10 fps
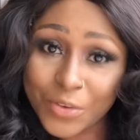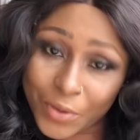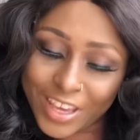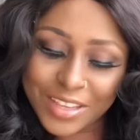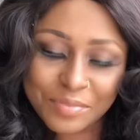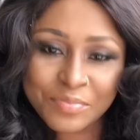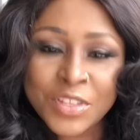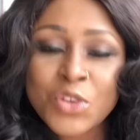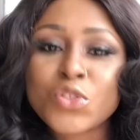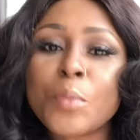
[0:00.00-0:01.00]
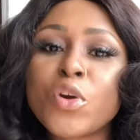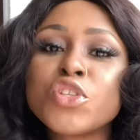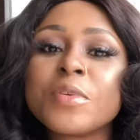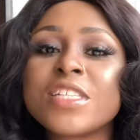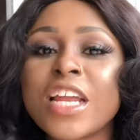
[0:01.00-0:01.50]
Okay, so I'm going
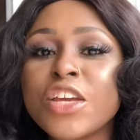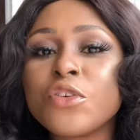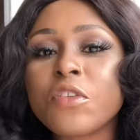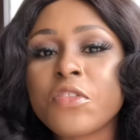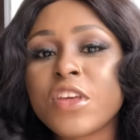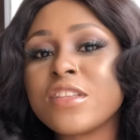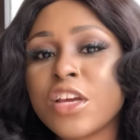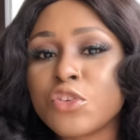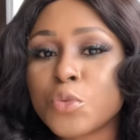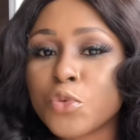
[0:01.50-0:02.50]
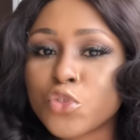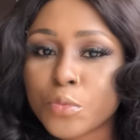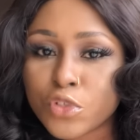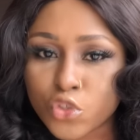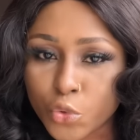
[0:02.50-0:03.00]
to be telling you the things that you're supposed to
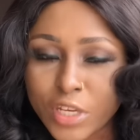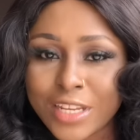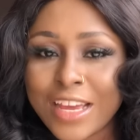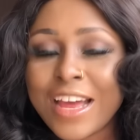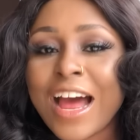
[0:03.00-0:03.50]
be doing